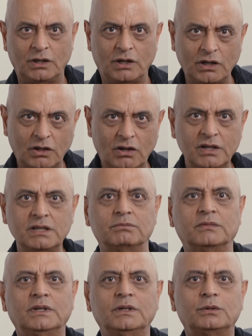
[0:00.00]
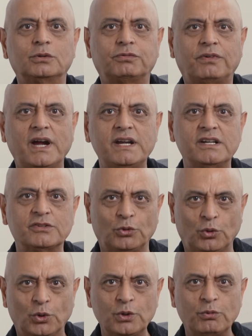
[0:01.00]
Allow him to find his
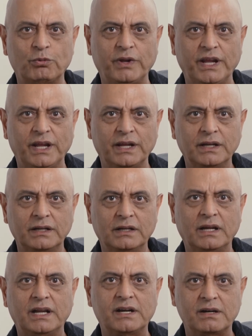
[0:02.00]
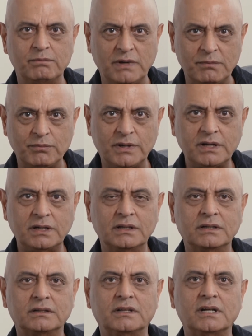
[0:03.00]
own way and remember
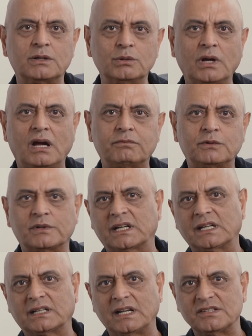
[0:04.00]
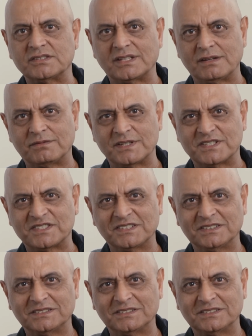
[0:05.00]
that you have to recognize his efforts.